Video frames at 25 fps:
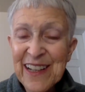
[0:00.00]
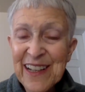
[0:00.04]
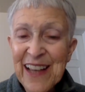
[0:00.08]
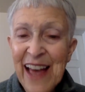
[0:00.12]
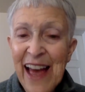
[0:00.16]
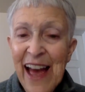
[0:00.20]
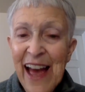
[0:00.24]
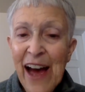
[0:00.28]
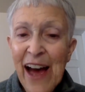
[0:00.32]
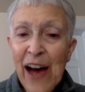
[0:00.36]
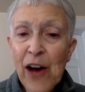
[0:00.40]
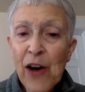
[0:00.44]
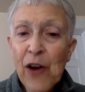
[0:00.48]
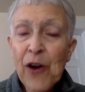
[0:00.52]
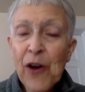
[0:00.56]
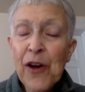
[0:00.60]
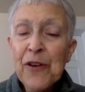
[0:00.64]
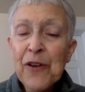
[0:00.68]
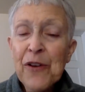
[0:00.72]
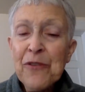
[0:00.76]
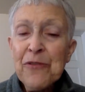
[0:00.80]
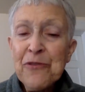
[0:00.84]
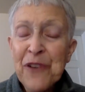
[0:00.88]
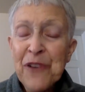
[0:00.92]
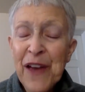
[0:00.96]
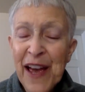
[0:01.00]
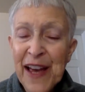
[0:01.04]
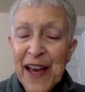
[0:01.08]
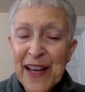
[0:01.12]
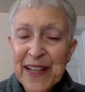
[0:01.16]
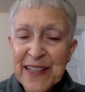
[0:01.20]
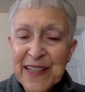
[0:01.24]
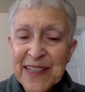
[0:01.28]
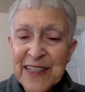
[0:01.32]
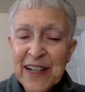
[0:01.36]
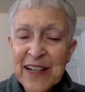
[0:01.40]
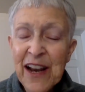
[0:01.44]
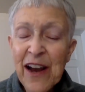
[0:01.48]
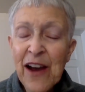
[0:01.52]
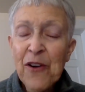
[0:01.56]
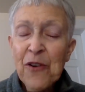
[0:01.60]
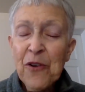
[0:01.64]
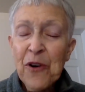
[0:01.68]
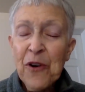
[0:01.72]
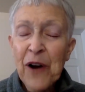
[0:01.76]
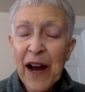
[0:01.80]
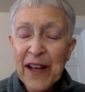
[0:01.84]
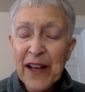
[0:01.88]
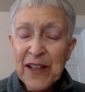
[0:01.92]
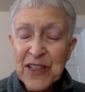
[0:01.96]
how fast
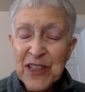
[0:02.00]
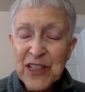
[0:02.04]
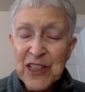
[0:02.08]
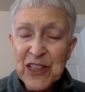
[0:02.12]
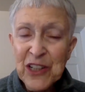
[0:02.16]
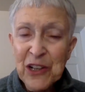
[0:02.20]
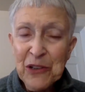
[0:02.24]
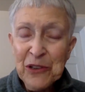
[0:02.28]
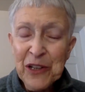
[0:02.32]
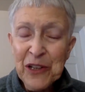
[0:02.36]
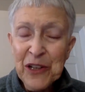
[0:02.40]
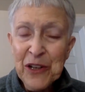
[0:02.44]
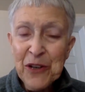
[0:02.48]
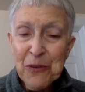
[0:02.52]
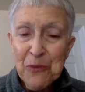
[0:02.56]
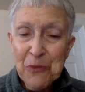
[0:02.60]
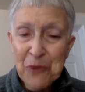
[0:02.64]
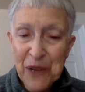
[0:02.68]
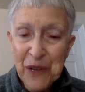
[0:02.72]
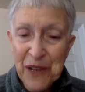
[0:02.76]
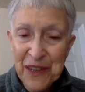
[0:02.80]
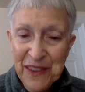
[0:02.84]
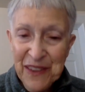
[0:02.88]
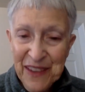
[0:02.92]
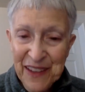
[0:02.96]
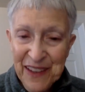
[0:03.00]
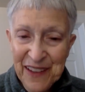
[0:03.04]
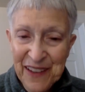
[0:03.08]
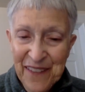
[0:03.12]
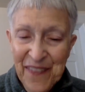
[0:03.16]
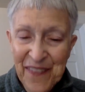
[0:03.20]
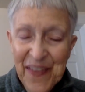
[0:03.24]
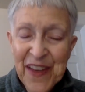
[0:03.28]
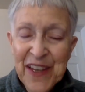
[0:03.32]
or how slowly you're breathing.